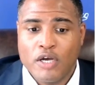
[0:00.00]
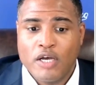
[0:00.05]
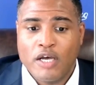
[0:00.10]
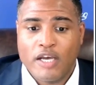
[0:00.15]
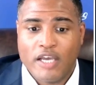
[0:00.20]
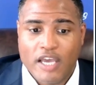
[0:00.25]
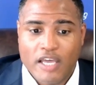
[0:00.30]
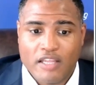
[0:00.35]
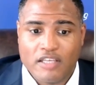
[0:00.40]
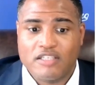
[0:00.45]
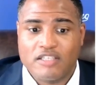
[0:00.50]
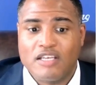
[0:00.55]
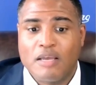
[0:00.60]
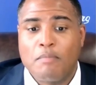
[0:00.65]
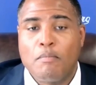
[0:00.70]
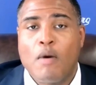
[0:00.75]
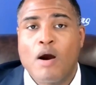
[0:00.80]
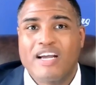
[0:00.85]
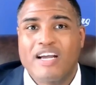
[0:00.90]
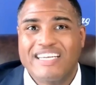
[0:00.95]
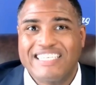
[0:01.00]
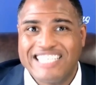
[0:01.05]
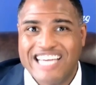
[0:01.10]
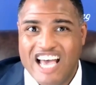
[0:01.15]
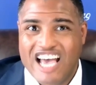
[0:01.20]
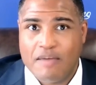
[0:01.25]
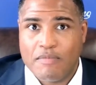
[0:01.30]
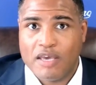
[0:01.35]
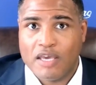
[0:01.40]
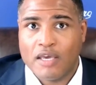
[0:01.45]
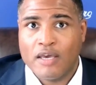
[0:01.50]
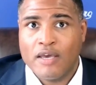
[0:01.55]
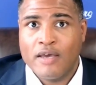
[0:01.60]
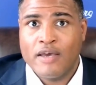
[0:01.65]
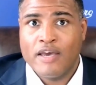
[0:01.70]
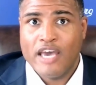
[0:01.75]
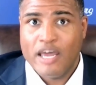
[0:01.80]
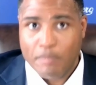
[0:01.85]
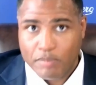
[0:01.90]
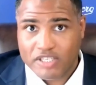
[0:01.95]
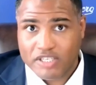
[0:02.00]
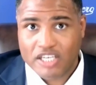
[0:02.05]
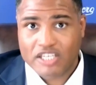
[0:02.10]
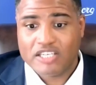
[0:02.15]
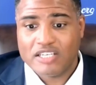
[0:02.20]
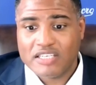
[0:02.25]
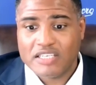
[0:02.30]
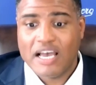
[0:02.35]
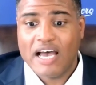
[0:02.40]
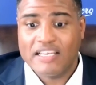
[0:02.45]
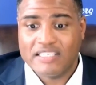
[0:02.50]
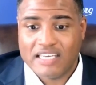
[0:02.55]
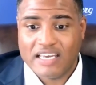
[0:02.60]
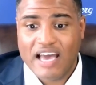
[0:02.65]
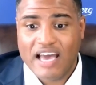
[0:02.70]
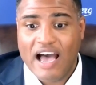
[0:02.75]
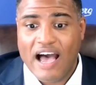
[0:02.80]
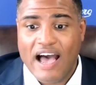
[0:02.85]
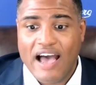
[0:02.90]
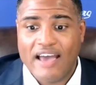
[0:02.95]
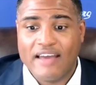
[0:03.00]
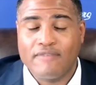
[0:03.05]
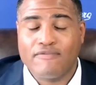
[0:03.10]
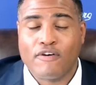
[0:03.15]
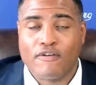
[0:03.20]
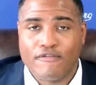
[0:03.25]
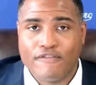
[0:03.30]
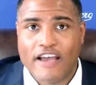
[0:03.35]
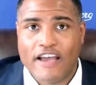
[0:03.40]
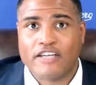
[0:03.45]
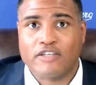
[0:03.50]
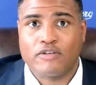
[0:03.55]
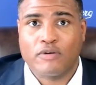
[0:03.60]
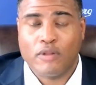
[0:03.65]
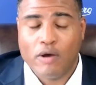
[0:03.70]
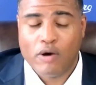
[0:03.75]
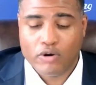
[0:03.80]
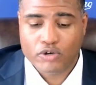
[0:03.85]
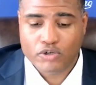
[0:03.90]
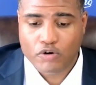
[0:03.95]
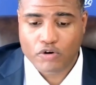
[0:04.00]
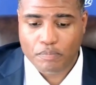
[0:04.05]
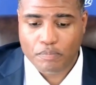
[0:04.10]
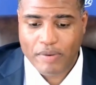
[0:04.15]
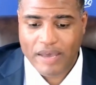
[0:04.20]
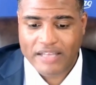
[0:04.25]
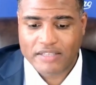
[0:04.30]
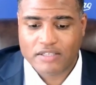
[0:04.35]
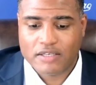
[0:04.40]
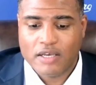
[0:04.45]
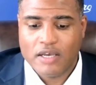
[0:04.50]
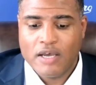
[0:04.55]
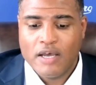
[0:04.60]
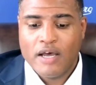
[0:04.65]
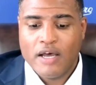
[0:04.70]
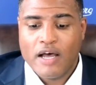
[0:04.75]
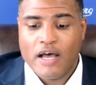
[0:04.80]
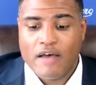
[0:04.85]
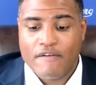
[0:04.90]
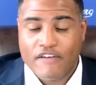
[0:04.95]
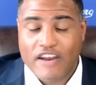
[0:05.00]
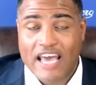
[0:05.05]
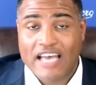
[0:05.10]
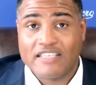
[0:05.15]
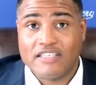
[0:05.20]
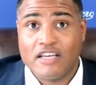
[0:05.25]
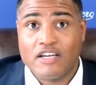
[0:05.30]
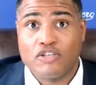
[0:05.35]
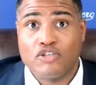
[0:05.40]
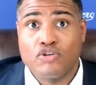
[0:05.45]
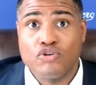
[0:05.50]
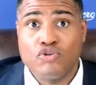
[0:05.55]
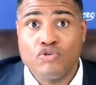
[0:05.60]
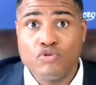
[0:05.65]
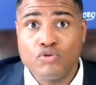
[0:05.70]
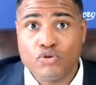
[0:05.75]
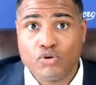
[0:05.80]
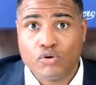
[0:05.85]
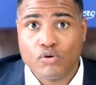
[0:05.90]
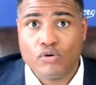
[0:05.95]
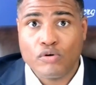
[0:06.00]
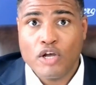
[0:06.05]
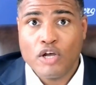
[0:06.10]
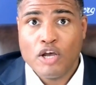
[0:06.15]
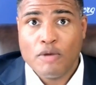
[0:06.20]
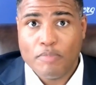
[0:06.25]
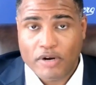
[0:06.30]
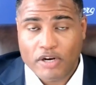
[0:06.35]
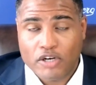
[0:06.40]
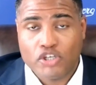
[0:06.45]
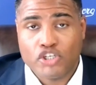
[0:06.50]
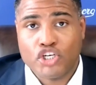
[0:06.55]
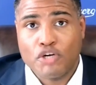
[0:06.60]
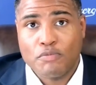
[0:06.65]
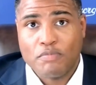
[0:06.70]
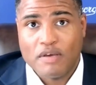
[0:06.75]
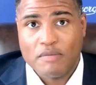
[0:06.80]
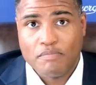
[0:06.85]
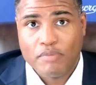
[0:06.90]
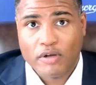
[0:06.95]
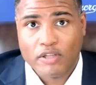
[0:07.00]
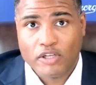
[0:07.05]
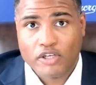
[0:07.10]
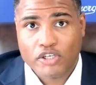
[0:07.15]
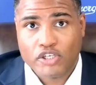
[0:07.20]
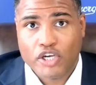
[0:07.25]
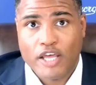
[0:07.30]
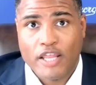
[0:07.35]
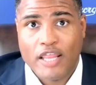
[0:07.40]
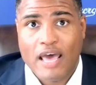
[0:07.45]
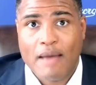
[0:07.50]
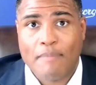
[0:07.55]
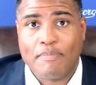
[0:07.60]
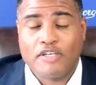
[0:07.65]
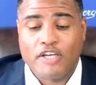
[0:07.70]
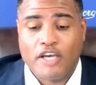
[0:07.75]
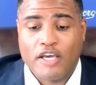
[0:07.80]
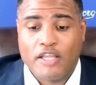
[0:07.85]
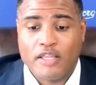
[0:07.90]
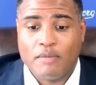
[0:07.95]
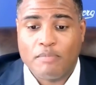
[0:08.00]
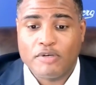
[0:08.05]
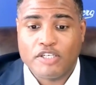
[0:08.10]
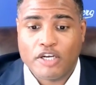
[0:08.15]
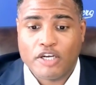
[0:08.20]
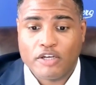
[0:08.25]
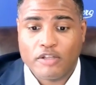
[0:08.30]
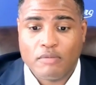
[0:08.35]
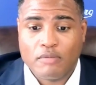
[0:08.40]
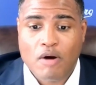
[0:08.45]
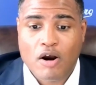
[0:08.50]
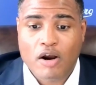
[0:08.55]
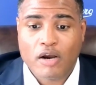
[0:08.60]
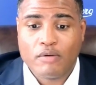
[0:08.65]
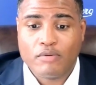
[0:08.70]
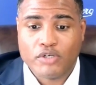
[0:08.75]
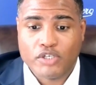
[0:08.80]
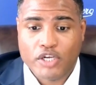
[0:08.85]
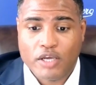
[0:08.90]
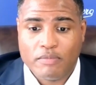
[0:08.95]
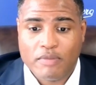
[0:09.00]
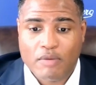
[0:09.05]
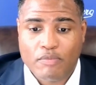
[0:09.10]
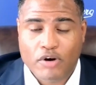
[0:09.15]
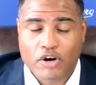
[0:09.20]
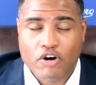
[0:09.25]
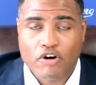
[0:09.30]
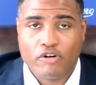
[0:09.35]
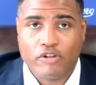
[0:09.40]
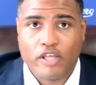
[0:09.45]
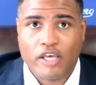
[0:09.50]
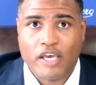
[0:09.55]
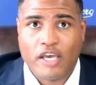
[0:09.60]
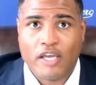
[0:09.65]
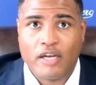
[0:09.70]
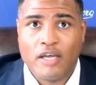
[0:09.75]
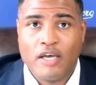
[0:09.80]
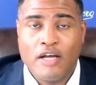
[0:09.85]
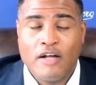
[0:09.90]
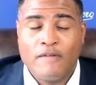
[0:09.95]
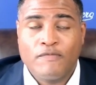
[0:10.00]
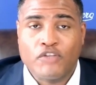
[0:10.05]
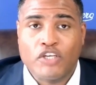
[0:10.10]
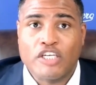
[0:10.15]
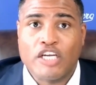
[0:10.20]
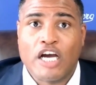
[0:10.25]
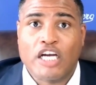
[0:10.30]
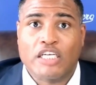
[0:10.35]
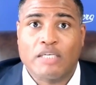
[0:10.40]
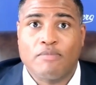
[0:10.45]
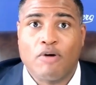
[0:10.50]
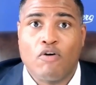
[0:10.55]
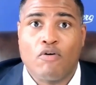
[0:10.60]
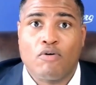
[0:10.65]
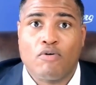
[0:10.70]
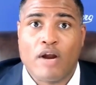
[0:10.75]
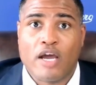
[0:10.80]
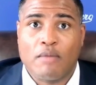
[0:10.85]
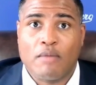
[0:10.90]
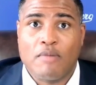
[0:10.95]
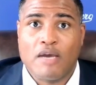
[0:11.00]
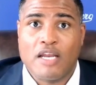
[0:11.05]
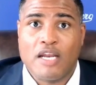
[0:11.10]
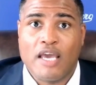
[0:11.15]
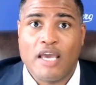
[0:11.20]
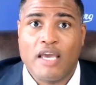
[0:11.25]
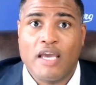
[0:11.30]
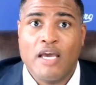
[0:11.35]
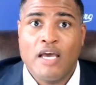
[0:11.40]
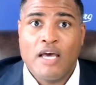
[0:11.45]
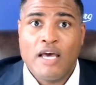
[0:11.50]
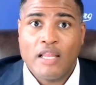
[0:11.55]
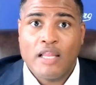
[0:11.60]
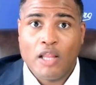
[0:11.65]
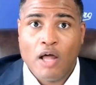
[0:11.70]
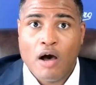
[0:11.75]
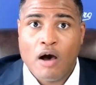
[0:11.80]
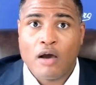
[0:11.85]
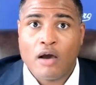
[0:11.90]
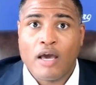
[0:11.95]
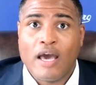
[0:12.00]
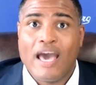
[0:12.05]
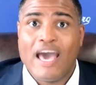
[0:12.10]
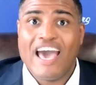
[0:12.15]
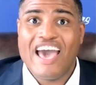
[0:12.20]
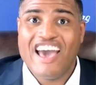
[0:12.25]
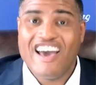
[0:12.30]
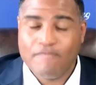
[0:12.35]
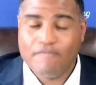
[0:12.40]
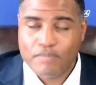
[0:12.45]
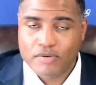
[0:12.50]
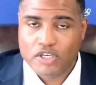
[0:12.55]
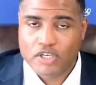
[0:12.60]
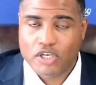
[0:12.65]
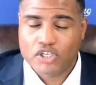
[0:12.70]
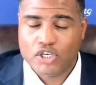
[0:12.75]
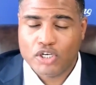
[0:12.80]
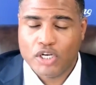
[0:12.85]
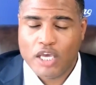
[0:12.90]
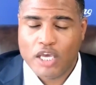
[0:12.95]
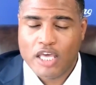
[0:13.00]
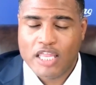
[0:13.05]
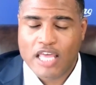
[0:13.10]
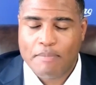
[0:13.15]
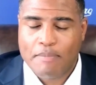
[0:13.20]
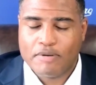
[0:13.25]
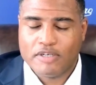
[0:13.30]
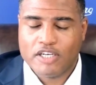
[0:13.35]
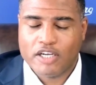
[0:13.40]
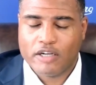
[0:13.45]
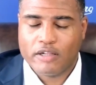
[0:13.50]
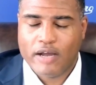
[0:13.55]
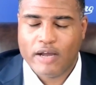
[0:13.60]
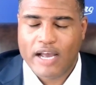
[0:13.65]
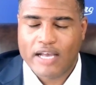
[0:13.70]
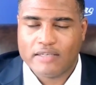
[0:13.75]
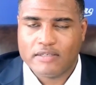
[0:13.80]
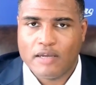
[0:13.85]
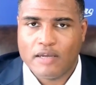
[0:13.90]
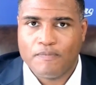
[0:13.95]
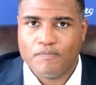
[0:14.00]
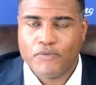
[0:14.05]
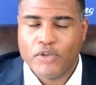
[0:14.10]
Again, this is a market timing and position sizing guide for factor long short bets. If an asset is neutral, but it should be bullish in the particular market regime that we're currently in, then Dr. Mo will recommend a long half position in that particular asset.